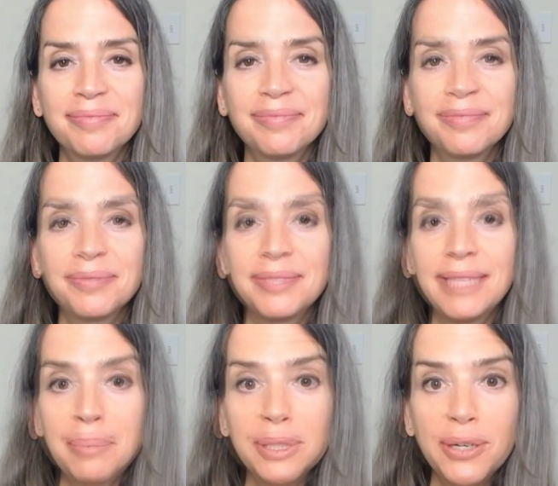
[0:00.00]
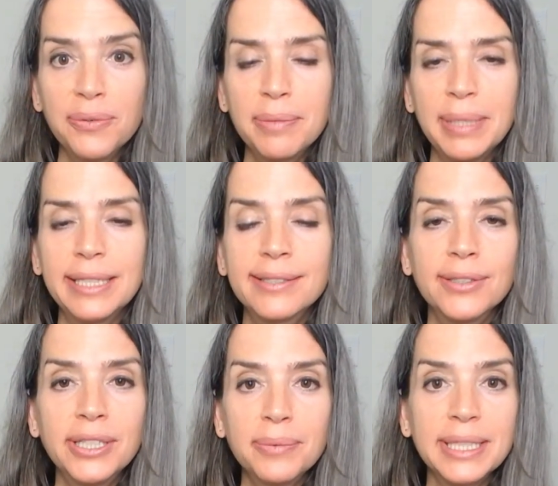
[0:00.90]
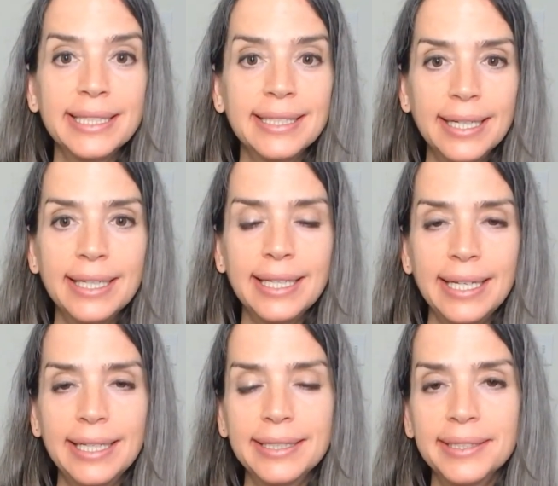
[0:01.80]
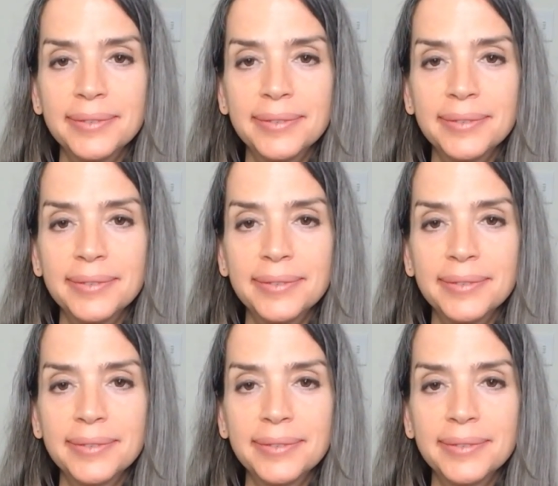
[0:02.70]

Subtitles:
So tap along with me, starting with the side of the hand.